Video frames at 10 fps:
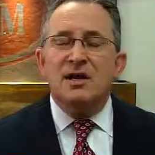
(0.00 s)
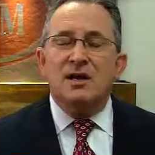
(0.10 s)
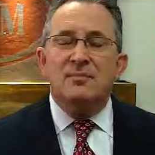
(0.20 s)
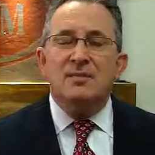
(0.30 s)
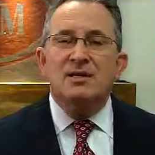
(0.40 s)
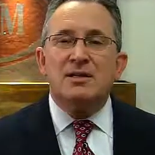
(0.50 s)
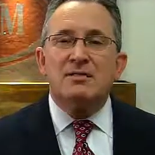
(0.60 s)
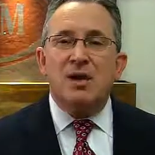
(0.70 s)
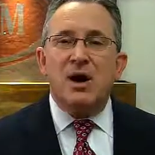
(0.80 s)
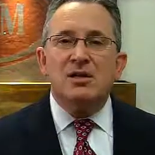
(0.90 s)
It makes it
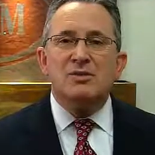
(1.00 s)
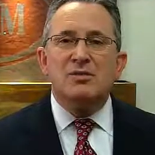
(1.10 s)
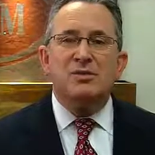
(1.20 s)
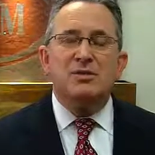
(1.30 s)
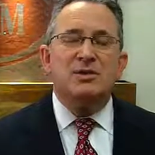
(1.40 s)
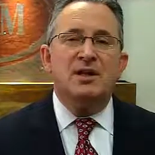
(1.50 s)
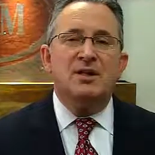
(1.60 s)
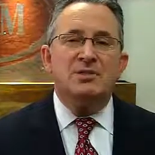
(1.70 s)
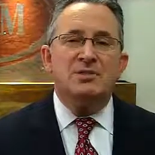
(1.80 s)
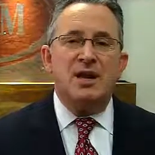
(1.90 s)
impossible to predict
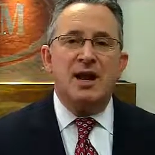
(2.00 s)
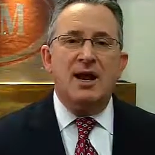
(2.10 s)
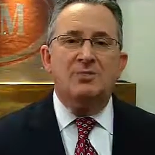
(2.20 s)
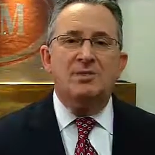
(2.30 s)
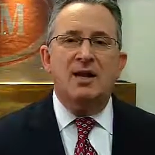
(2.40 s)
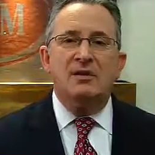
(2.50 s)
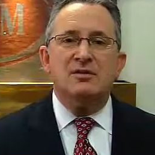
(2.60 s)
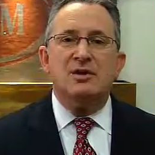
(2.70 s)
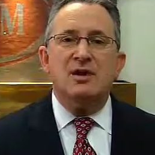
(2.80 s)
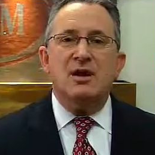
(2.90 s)
what's going to happen
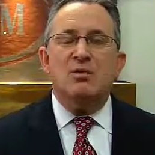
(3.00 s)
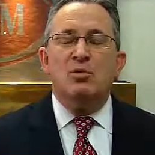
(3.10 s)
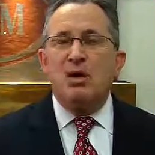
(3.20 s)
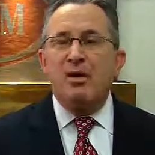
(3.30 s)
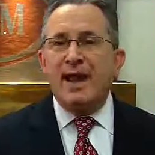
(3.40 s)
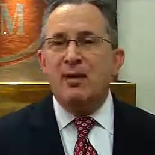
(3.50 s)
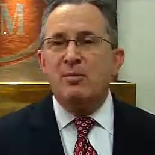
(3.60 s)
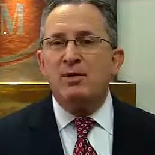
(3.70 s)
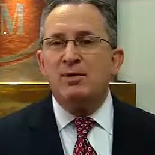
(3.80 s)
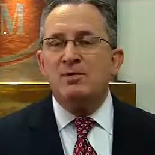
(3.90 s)
next. But what can
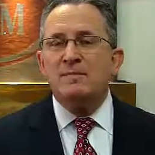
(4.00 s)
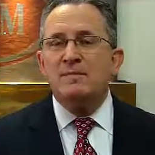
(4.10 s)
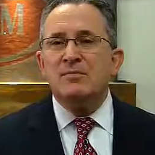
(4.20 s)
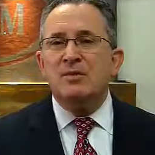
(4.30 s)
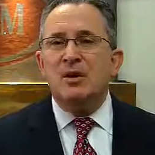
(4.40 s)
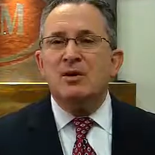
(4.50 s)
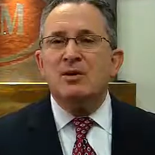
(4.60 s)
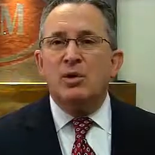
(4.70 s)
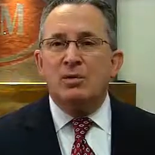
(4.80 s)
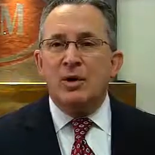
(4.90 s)
we do?
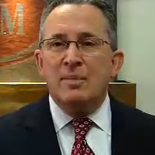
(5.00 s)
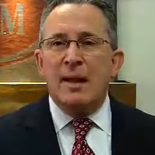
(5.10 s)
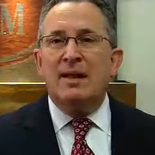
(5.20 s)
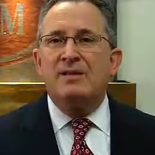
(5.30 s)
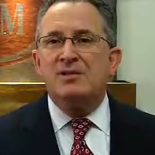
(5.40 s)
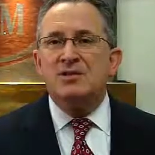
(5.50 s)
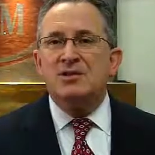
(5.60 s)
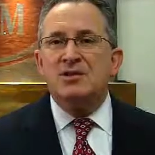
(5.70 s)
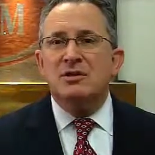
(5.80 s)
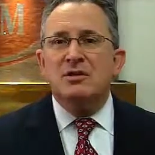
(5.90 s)
We
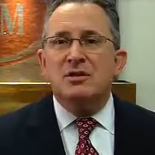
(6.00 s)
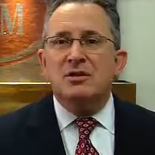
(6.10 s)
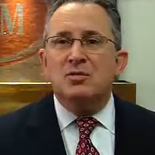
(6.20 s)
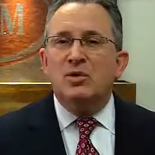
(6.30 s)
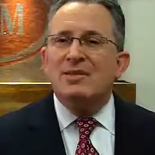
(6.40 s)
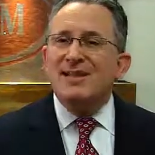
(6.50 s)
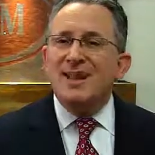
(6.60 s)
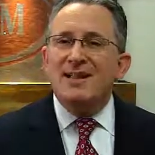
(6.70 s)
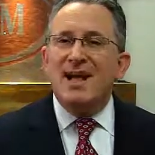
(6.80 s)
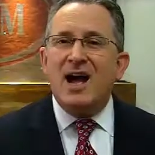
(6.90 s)
rebalance. We
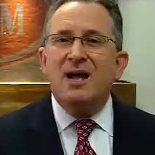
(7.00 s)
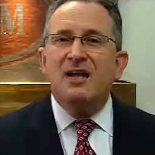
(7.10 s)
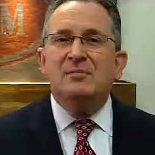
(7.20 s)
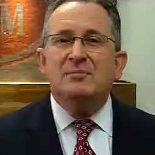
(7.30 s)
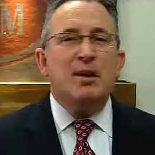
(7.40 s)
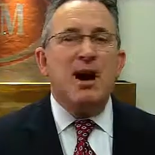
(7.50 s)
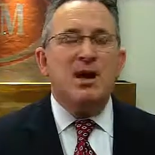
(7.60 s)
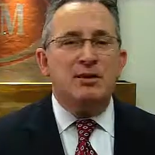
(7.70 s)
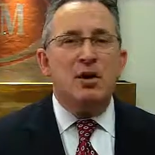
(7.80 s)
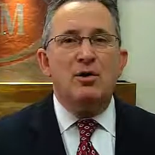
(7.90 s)
sell high and buy
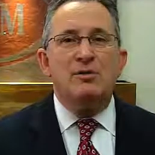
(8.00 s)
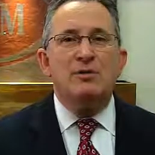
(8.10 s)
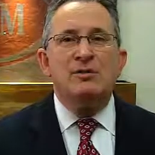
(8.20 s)
low.